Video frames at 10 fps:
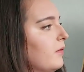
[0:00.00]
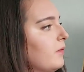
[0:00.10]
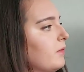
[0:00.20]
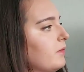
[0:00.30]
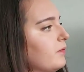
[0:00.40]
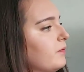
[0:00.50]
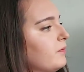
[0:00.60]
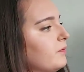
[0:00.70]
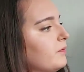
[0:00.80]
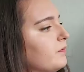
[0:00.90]

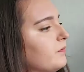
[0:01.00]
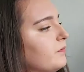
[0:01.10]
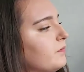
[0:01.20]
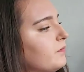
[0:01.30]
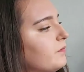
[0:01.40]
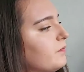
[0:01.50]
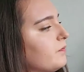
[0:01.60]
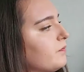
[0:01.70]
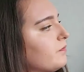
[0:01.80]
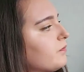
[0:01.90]

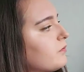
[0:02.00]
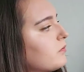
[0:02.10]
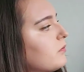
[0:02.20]
No one is speaking in this clip.